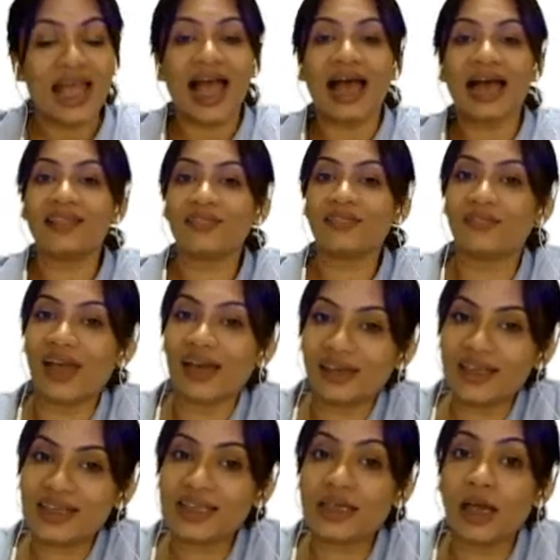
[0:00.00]
and that
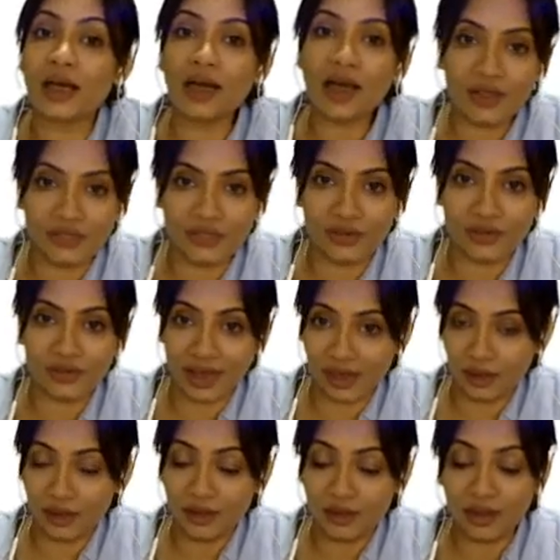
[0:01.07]
is none other
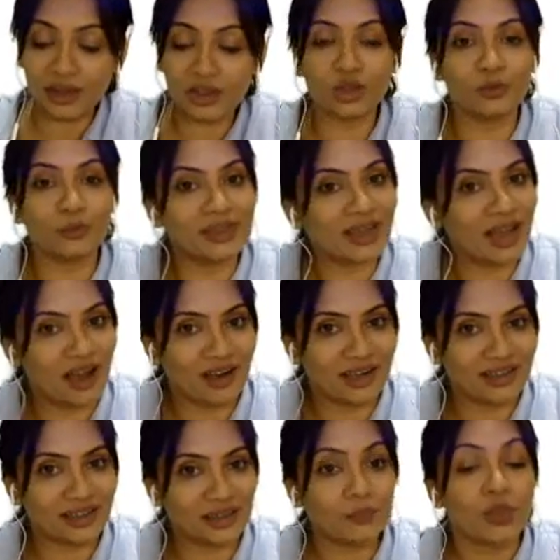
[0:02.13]
than the human heart.
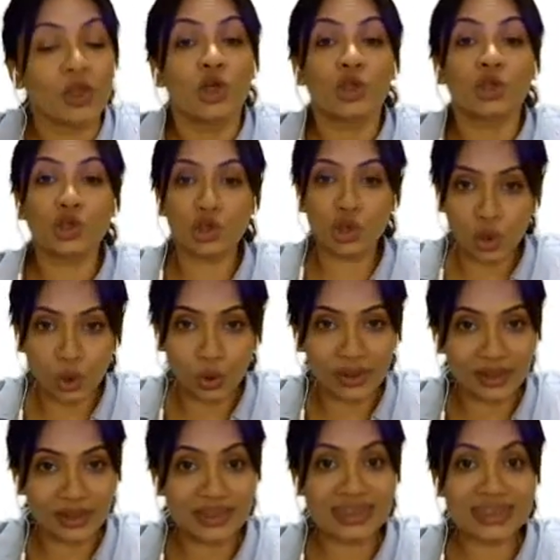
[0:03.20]
So
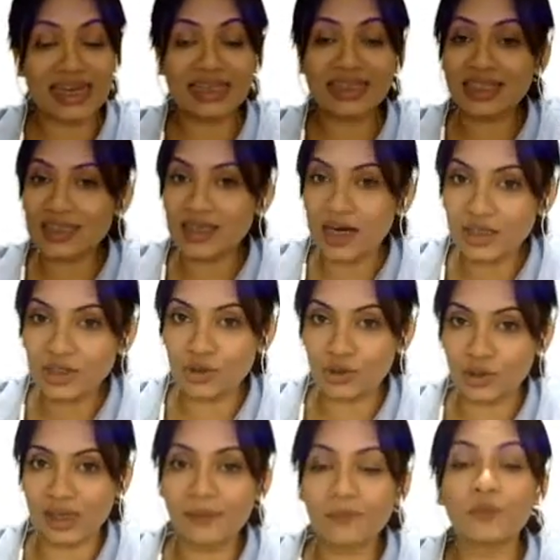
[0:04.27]
kids, let's start
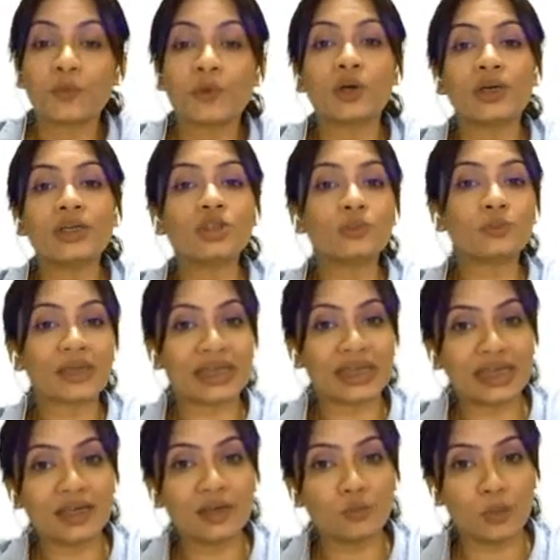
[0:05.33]
today. We're going to
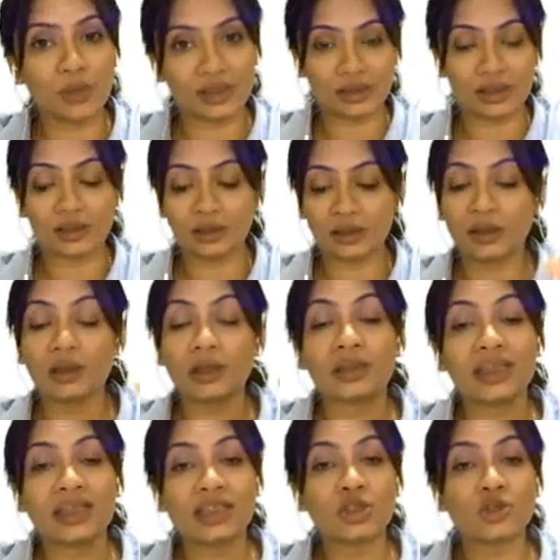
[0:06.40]
begin with
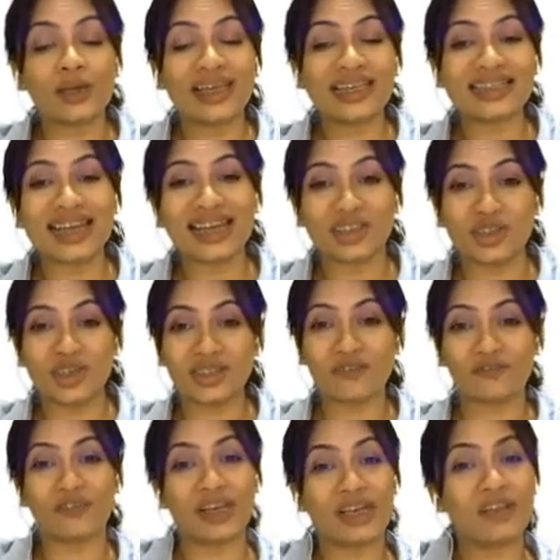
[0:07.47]
today's lecture is a
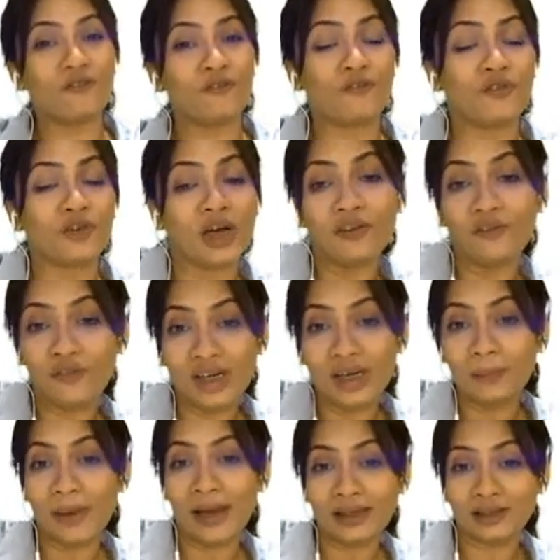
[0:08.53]
very fun-filled
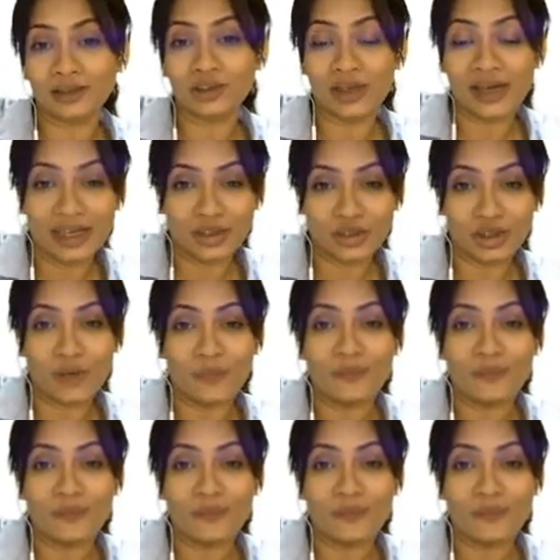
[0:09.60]
packed lecture.